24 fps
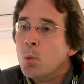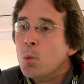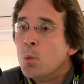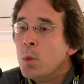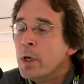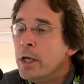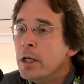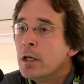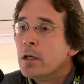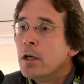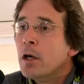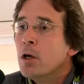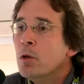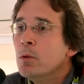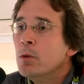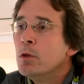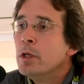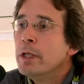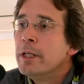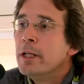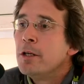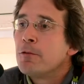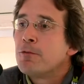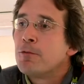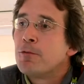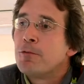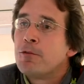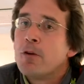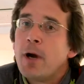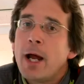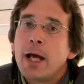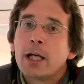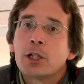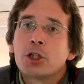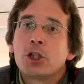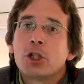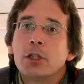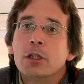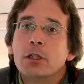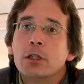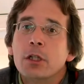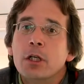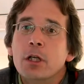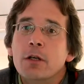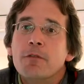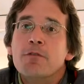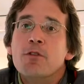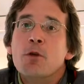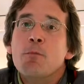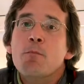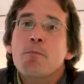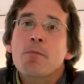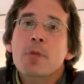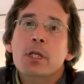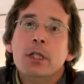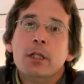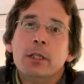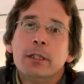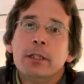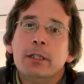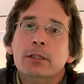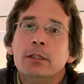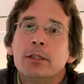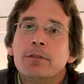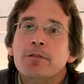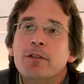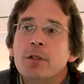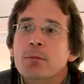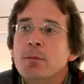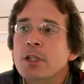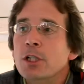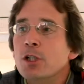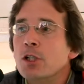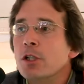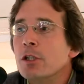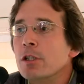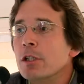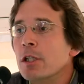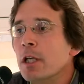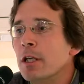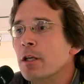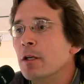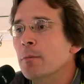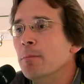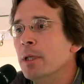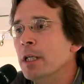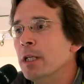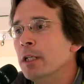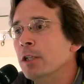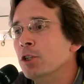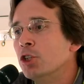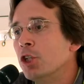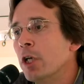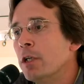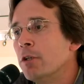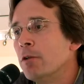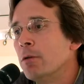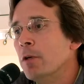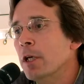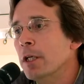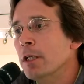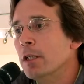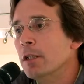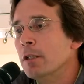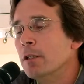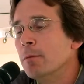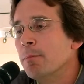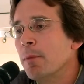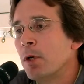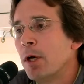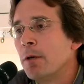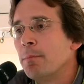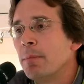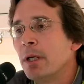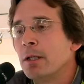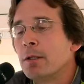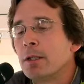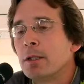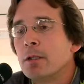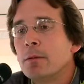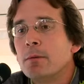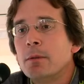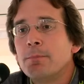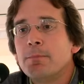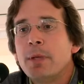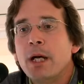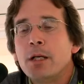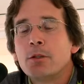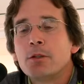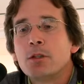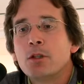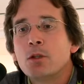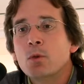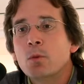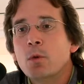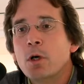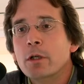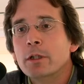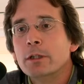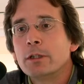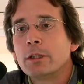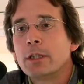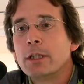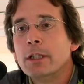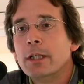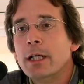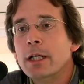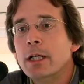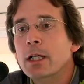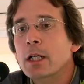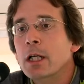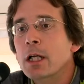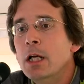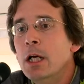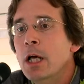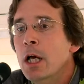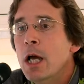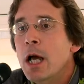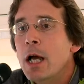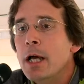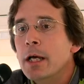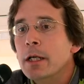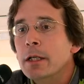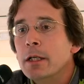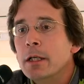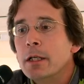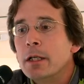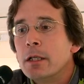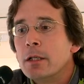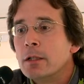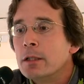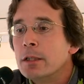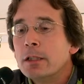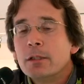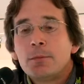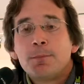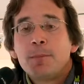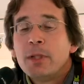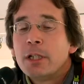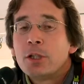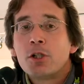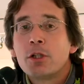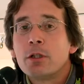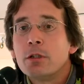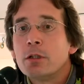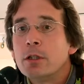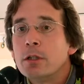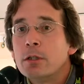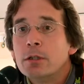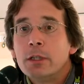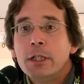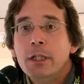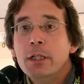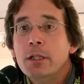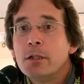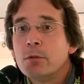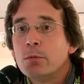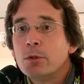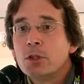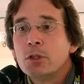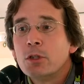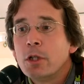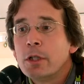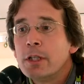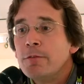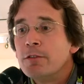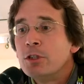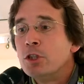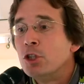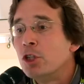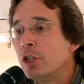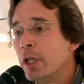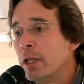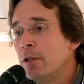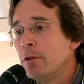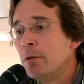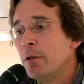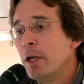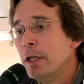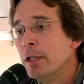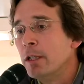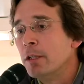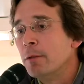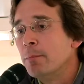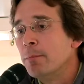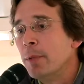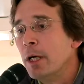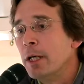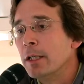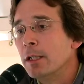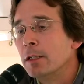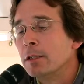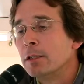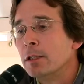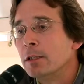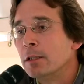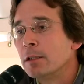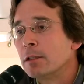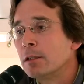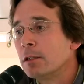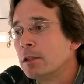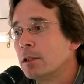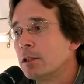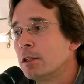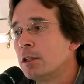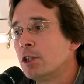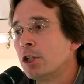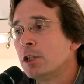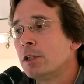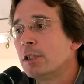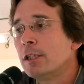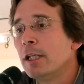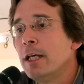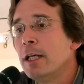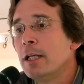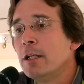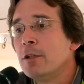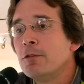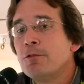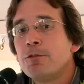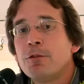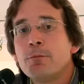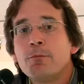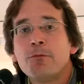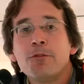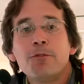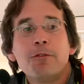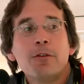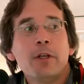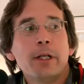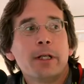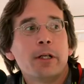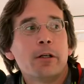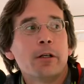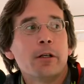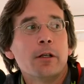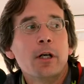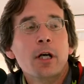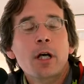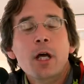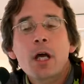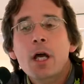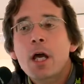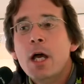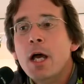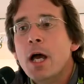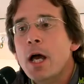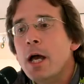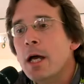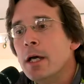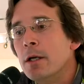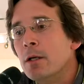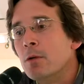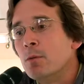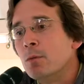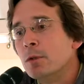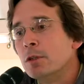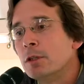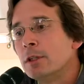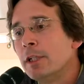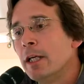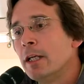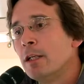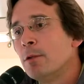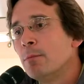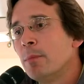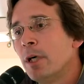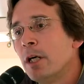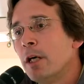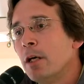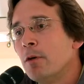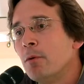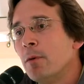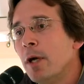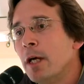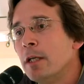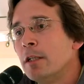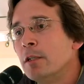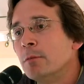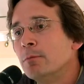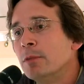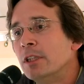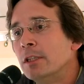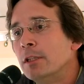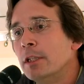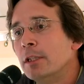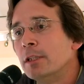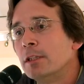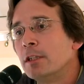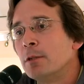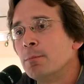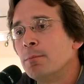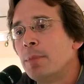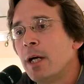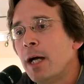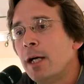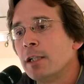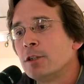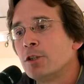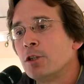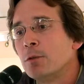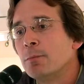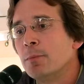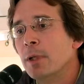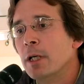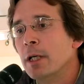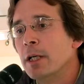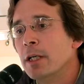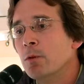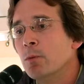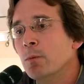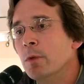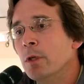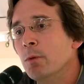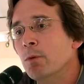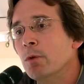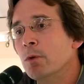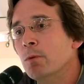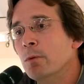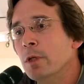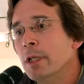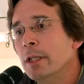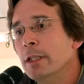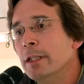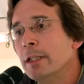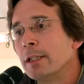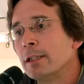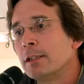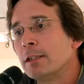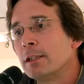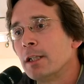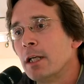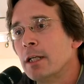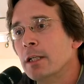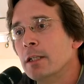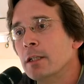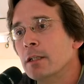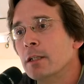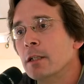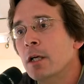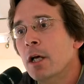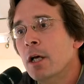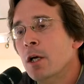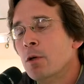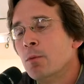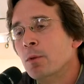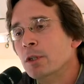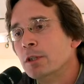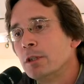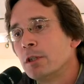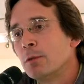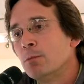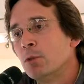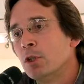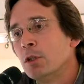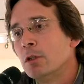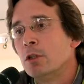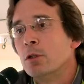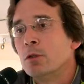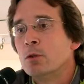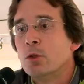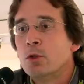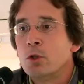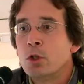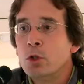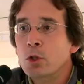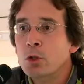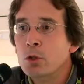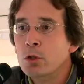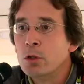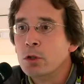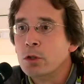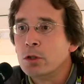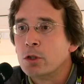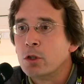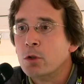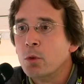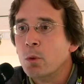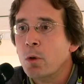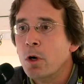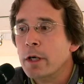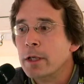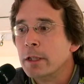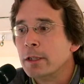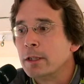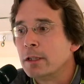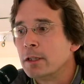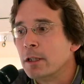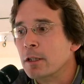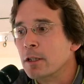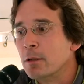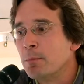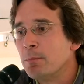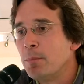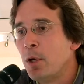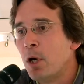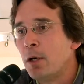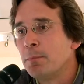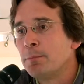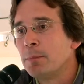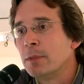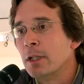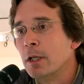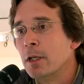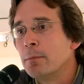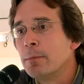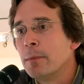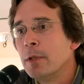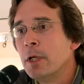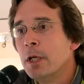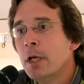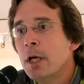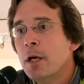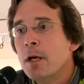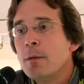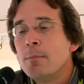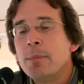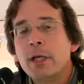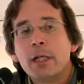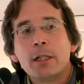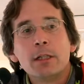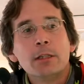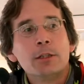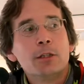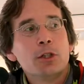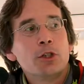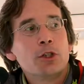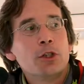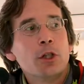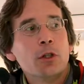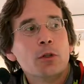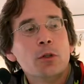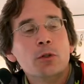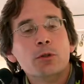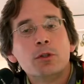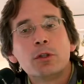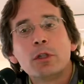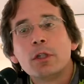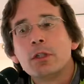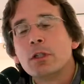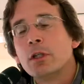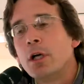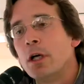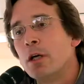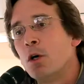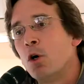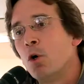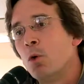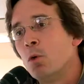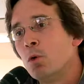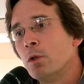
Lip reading: we are only a fraction of the millions of images that are being generated about the Gowanus Canal. And this picture here was not even generated by us. It's just taken from Flickr and was taken by a random citizen passerby. And we were really excited when someone Googled Gowanus and it popped up because it shows a